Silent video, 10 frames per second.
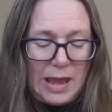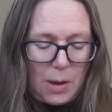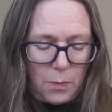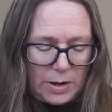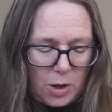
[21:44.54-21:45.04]

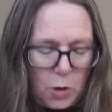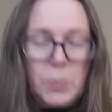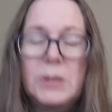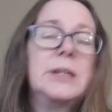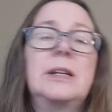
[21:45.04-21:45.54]
And when I
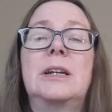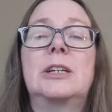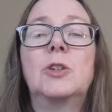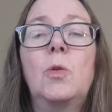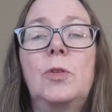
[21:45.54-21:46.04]
opened it and
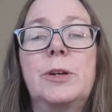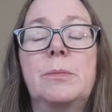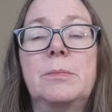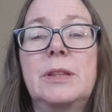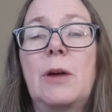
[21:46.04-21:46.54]
I told
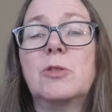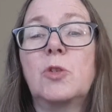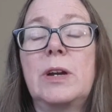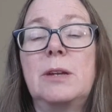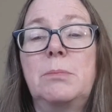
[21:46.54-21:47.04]
him that was
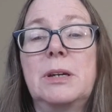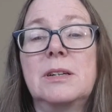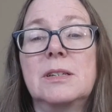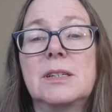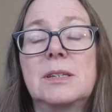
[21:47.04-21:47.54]
great
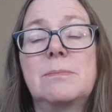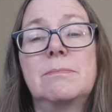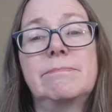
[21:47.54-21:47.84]
because